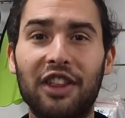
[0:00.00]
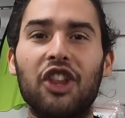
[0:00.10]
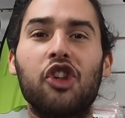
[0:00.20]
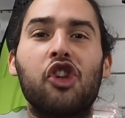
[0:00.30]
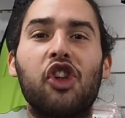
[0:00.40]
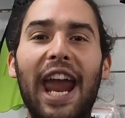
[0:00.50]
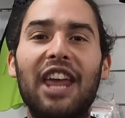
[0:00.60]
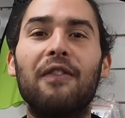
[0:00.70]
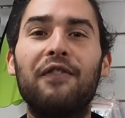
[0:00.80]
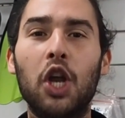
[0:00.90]
then share
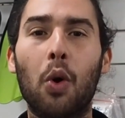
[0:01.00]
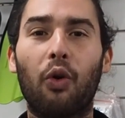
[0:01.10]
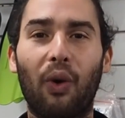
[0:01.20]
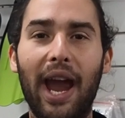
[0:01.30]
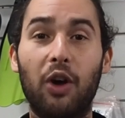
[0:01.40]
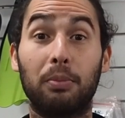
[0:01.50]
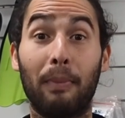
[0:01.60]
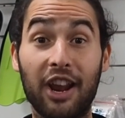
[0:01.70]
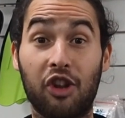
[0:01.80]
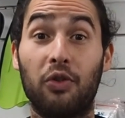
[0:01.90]
the video around.
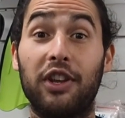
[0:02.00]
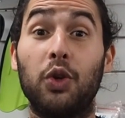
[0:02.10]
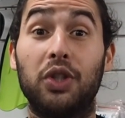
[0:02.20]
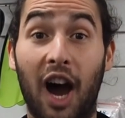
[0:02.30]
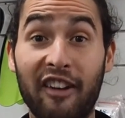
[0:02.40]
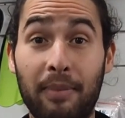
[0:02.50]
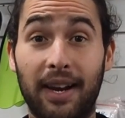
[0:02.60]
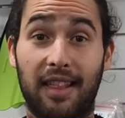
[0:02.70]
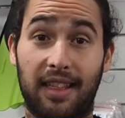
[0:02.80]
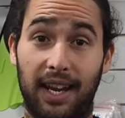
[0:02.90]
Make sure that your dive
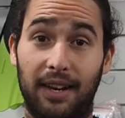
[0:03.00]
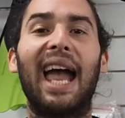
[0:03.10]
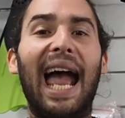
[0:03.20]
buddies see it.